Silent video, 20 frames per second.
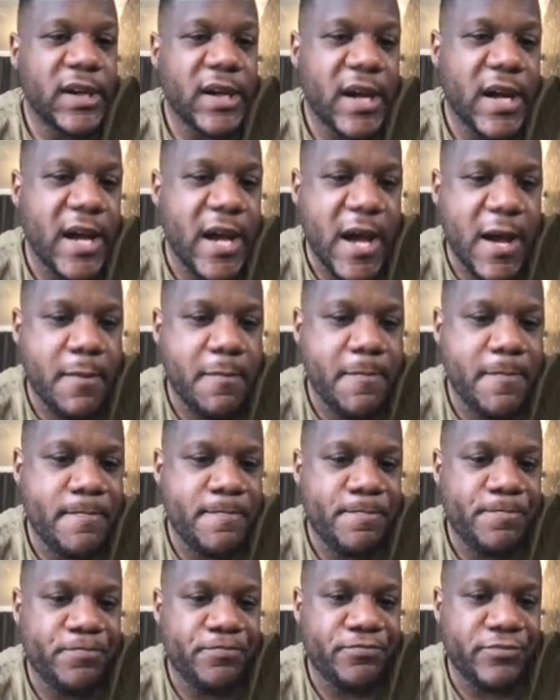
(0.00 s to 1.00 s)

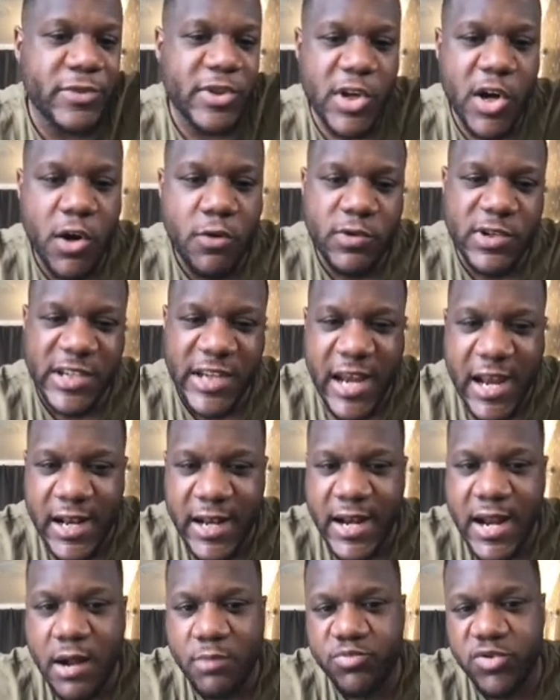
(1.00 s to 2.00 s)
Um, so I was
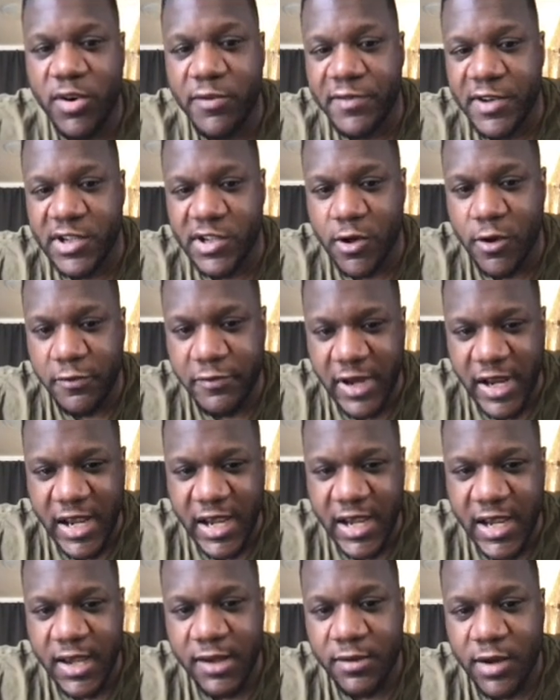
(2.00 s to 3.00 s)
scaling out profits over
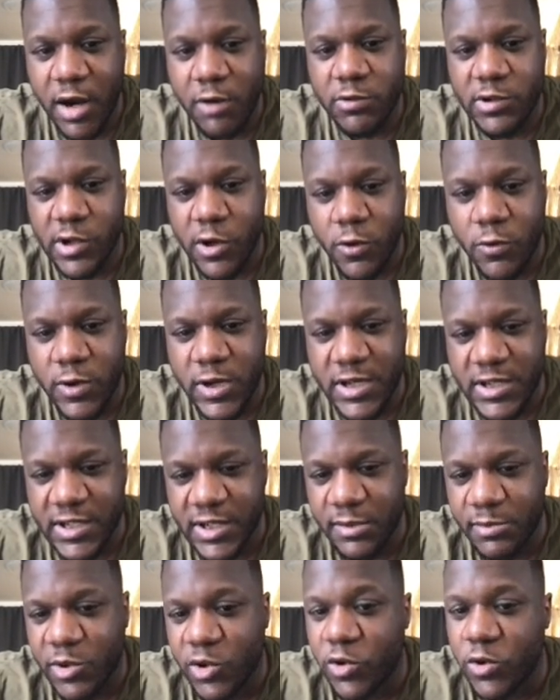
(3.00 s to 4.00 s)
here. I was holding
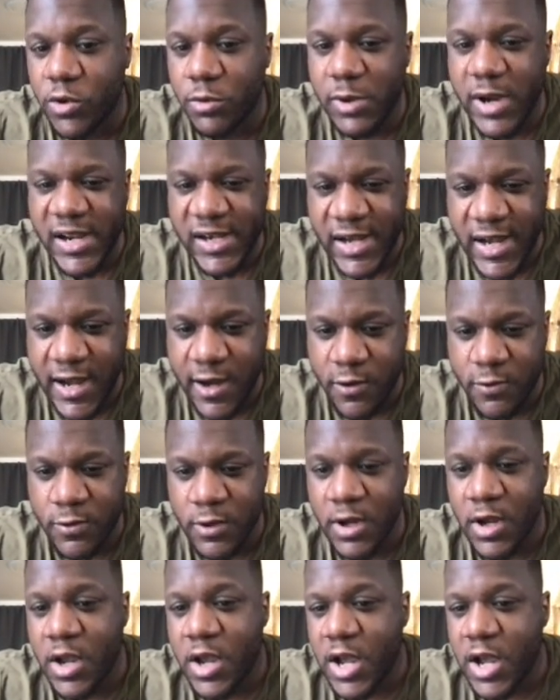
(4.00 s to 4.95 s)
some all the way down.